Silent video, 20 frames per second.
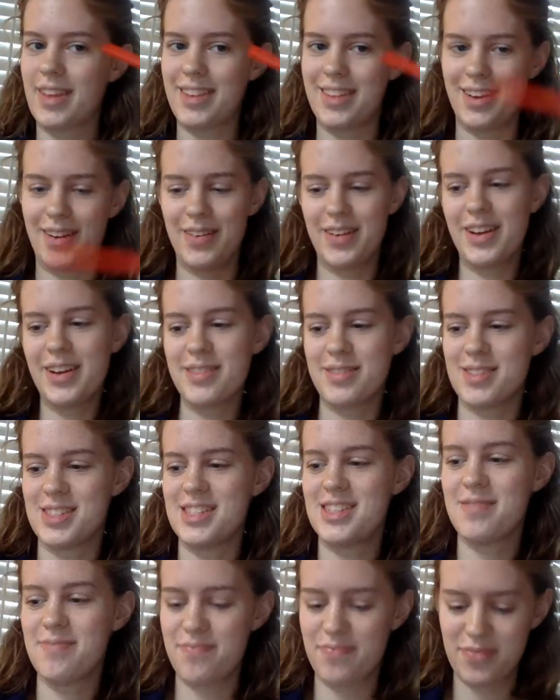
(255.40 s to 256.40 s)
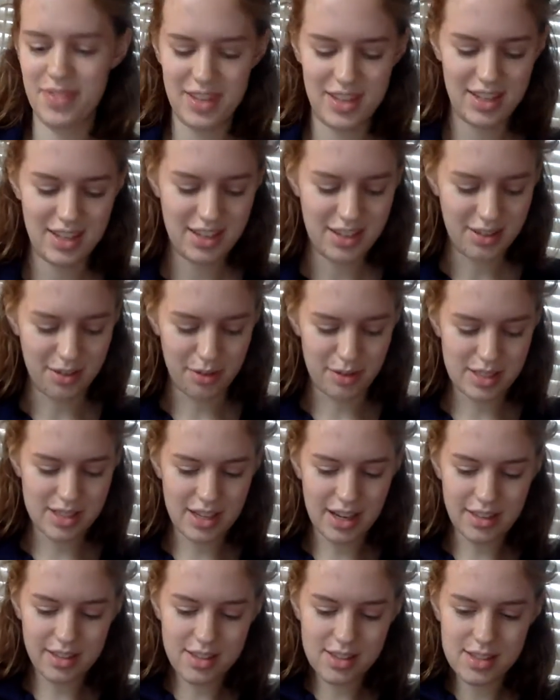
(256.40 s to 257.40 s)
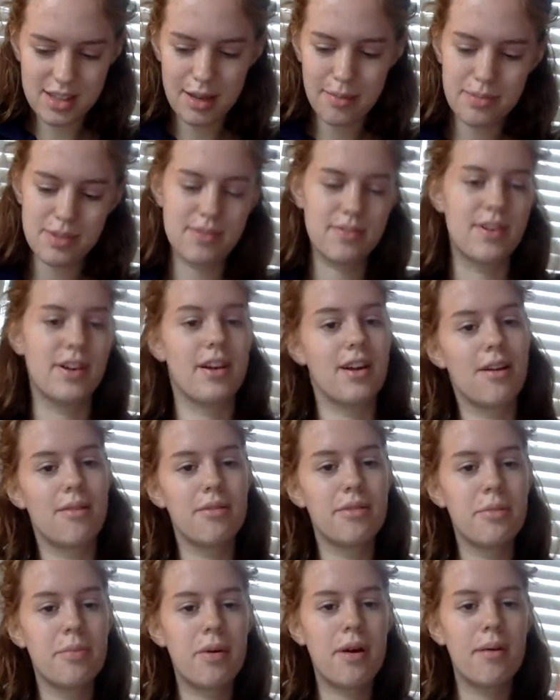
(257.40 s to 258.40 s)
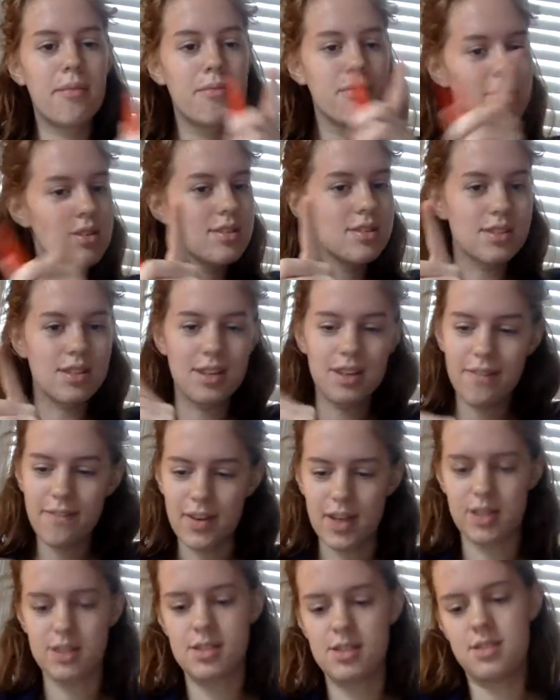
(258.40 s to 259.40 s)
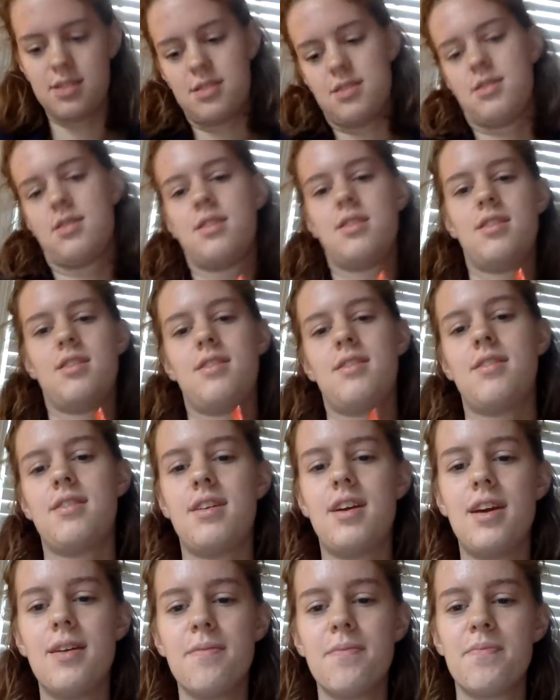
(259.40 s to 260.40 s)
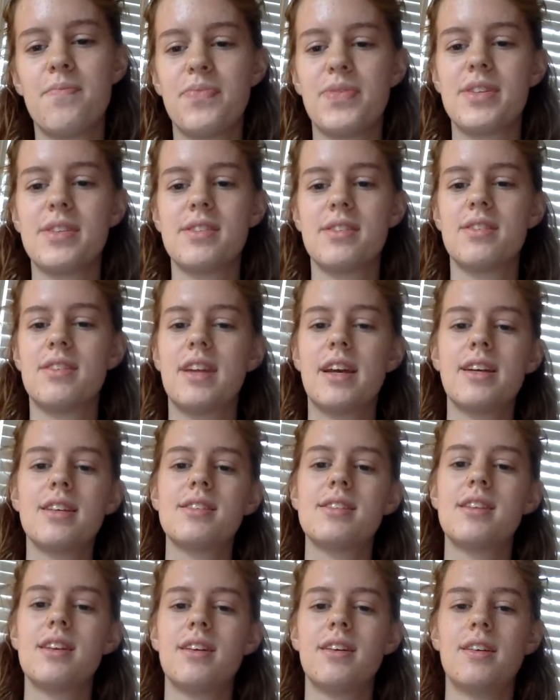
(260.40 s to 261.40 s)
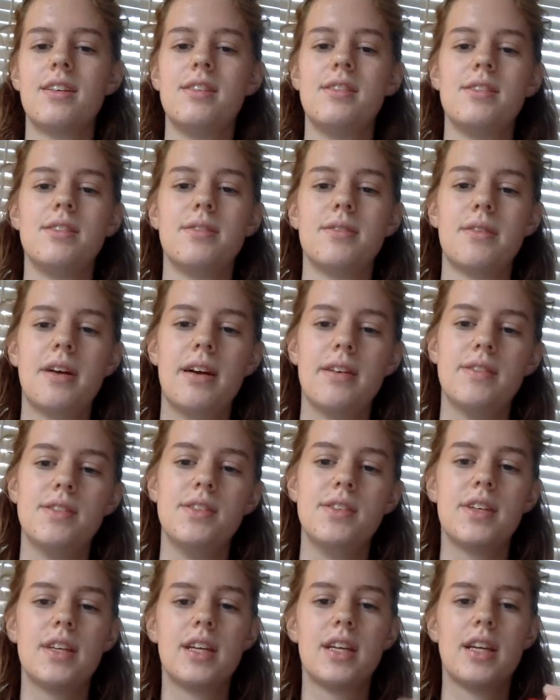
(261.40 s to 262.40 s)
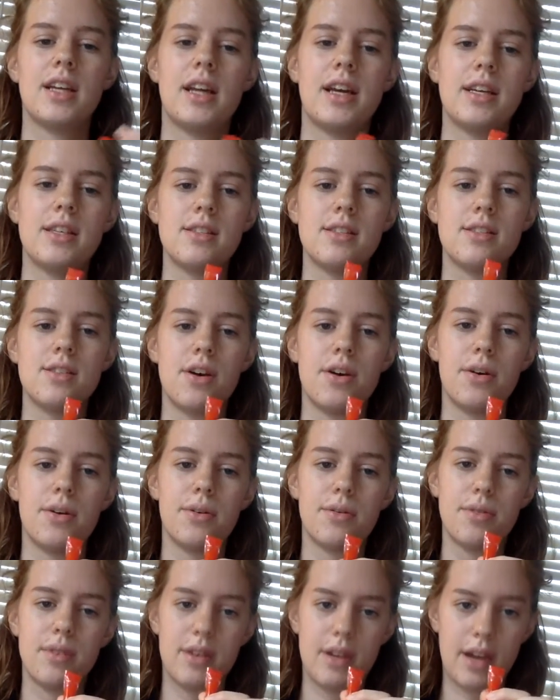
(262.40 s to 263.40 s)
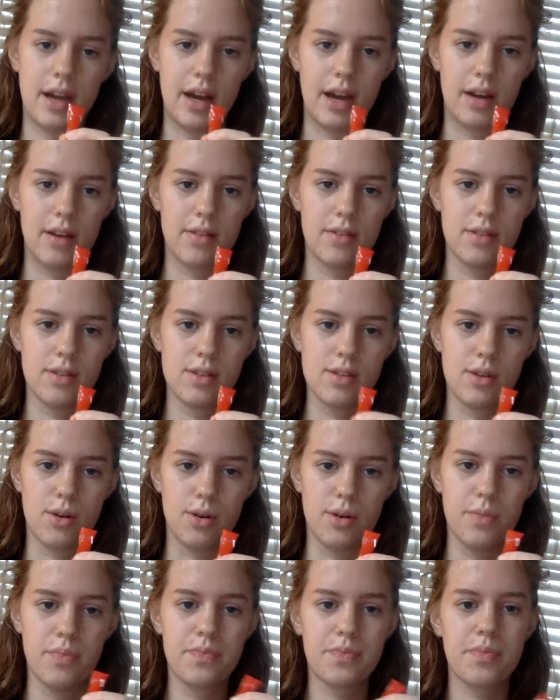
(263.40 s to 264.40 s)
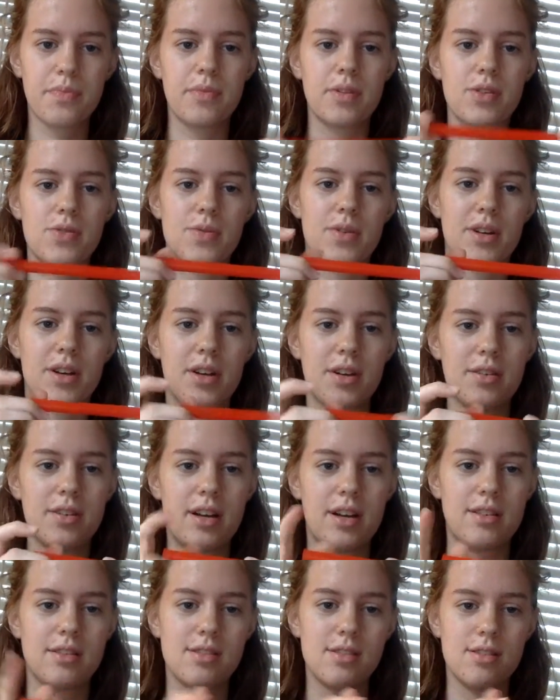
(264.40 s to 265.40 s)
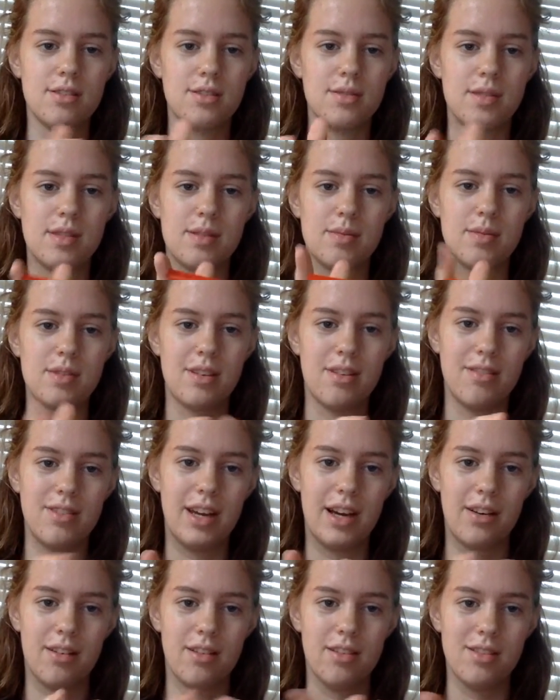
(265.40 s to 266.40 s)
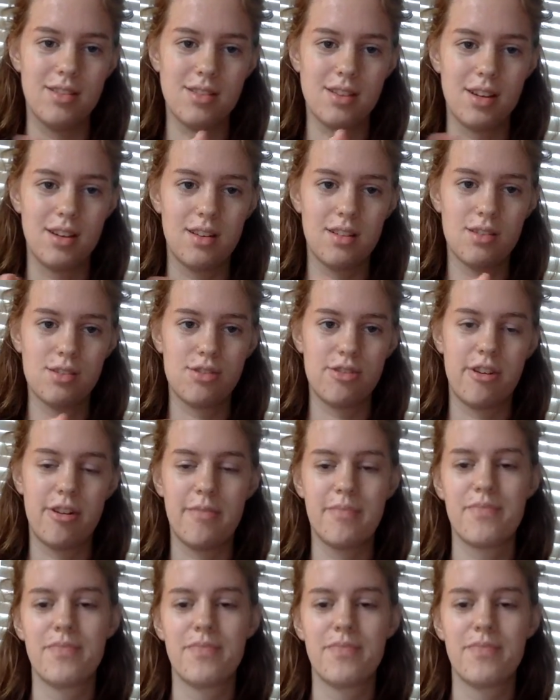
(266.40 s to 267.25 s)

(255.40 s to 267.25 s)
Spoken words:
There we go, see? You went down the steps, figured out what the problem was, and then you fix it. Okay, so the next thing you're going to do, after you can get a nice tone out of this hole, is we're going to go down and start doing some stuff down on this end of the straw.